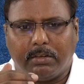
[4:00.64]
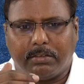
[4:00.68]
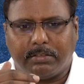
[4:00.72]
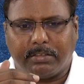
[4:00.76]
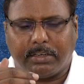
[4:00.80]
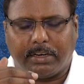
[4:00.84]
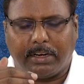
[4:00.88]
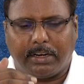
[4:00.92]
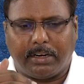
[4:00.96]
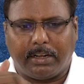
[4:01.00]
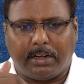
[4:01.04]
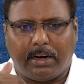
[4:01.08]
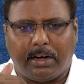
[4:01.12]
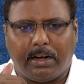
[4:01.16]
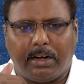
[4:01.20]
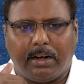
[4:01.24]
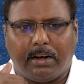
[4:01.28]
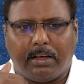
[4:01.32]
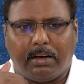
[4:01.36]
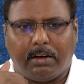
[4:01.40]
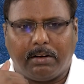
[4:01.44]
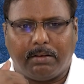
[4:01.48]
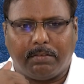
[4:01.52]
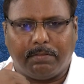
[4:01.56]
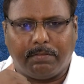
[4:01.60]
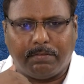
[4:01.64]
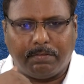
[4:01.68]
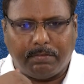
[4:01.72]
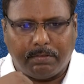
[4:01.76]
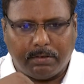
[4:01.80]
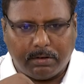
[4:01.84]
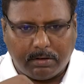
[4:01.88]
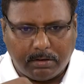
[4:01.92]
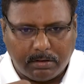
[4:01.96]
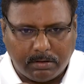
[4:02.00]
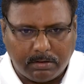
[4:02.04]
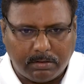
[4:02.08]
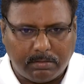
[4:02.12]
certain kind
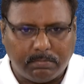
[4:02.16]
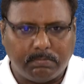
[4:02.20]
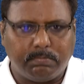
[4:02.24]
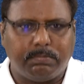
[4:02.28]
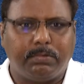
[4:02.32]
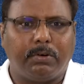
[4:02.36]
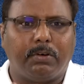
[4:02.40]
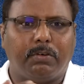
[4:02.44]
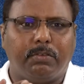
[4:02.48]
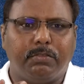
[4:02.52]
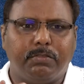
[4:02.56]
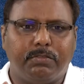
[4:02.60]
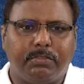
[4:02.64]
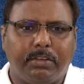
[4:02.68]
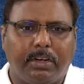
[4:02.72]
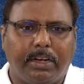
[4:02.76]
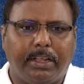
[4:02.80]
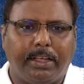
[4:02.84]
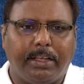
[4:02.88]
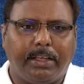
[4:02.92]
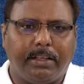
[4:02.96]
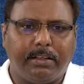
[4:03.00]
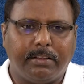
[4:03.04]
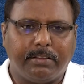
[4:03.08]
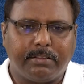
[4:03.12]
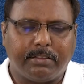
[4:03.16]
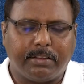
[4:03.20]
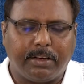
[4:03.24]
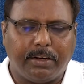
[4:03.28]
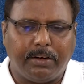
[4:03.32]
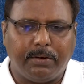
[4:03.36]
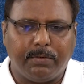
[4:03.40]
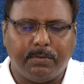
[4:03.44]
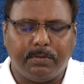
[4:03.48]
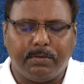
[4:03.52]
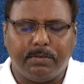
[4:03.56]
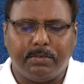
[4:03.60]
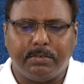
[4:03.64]
of counseling
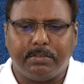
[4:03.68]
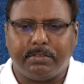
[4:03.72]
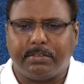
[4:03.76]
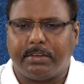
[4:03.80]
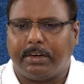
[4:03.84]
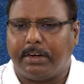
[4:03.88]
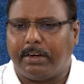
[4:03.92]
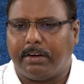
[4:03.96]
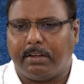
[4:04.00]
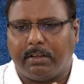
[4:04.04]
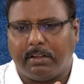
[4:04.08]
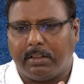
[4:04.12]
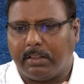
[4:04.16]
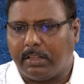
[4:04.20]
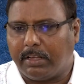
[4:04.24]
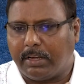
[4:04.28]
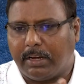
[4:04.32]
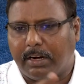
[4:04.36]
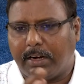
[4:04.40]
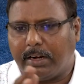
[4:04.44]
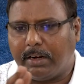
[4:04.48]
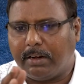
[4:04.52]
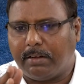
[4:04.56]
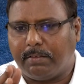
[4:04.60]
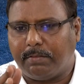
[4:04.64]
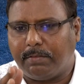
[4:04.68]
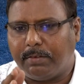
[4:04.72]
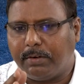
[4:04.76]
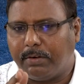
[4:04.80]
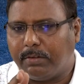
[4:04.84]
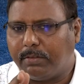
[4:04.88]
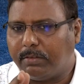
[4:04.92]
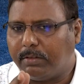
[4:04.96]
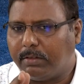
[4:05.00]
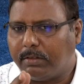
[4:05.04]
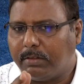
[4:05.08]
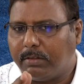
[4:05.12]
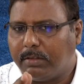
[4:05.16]
schedules and all the kind of
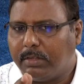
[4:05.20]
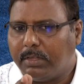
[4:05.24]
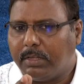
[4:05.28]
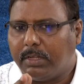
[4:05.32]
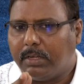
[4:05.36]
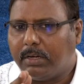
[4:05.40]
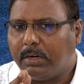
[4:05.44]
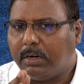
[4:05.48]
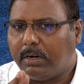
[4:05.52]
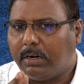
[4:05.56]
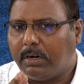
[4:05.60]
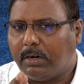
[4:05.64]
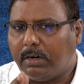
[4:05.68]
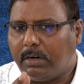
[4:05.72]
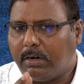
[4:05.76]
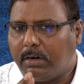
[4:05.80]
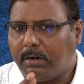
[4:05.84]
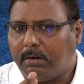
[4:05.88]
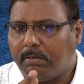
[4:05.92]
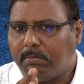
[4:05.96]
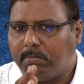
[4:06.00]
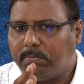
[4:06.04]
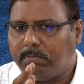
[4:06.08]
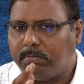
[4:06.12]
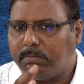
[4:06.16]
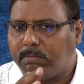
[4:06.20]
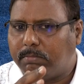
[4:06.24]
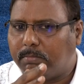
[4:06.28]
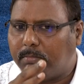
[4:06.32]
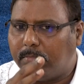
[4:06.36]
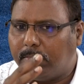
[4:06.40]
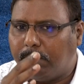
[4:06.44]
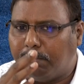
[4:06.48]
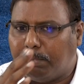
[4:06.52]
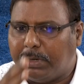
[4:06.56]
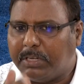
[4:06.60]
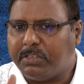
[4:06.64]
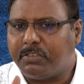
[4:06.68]
the
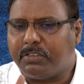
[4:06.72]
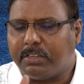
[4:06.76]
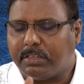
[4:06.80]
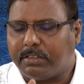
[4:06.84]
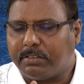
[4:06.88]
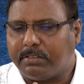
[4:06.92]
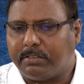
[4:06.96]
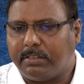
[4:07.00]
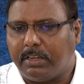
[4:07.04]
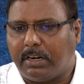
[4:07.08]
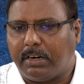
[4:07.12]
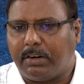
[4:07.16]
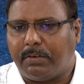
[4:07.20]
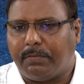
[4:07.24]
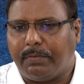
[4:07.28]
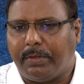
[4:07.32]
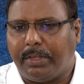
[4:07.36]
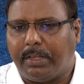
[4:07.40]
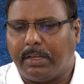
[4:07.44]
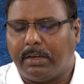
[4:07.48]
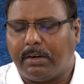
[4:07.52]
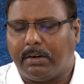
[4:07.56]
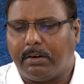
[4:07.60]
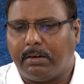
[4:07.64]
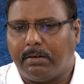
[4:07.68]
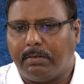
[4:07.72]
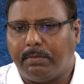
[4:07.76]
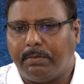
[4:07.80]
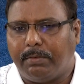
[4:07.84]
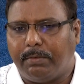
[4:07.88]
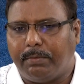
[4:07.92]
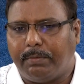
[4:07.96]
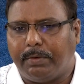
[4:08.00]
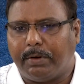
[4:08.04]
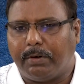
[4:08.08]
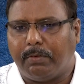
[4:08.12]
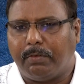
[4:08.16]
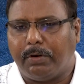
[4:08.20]
measures that we
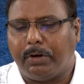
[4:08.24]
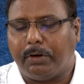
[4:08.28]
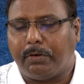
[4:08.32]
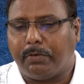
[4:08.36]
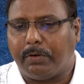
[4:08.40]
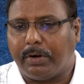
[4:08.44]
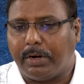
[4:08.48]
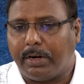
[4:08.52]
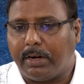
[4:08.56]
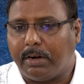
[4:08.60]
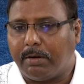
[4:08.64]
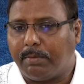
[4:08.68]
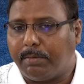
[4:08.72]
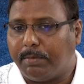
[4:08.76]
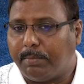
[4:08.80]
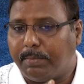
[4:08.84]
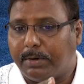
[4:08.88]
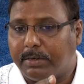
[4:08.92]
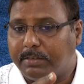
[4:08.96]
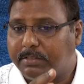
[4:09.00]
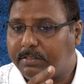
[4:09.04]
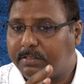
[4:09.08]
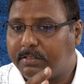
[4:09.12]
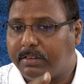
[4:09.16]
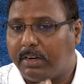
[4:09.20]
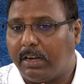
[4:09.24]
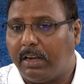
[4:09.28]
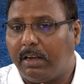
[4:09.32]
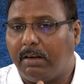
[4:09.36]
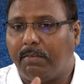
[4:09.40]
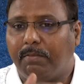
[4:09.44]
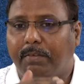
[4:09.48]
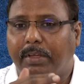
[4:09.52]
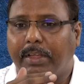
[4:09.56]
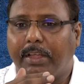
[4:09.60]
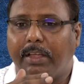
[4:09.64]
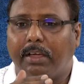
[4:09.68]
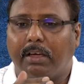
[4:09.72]
are going to adopt, but still
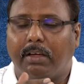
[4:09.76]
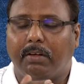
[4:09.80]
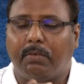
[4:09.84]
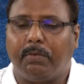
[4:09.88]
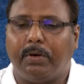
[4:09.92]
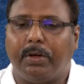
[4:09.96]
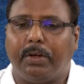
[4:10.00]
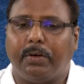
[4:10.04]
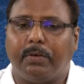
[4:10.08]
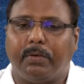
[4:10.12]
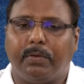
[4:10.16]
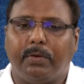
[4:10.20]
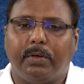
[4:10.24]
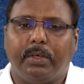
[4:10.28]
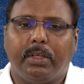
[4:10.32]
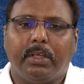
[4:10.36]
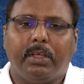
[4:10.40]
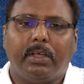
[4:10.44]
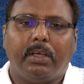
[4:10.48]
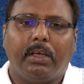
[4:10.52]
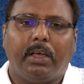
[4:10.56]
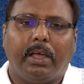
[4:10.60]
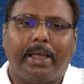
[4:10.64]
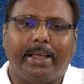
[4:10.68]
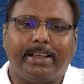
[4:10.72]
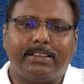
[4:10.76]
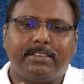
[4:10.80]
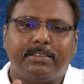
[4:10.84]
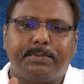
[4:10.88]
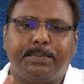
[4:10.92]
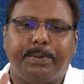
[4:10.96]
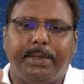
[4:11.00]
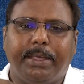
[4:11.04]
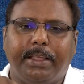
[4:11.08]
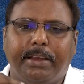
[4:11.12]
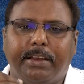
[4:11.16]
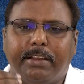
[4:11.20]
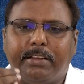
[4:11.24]
we are going to
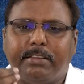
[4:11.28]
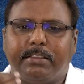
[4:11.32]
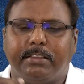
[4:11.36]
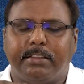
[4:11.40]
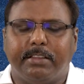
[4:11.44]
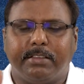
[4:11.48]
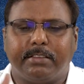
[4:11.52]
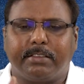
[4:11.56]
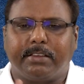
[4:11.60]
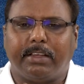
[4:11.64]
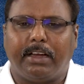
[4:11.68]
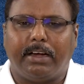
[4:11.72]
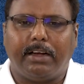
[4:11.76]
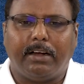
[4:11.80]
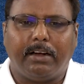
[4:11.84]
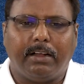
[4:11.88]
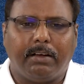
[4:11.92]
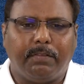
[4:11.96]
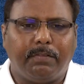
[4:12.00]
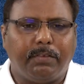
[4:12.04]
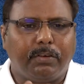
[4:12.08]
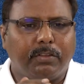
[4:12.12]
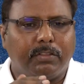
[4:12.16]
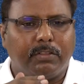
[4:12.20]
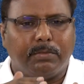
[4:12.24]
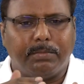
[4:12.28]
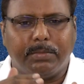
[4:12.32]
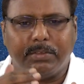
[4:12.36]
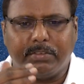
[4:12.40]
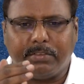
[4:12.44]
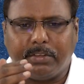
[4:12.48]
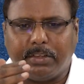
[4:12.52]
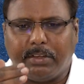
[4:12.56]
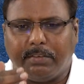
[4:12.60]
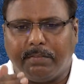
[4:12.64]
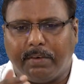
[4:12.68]
experience this kind of the missing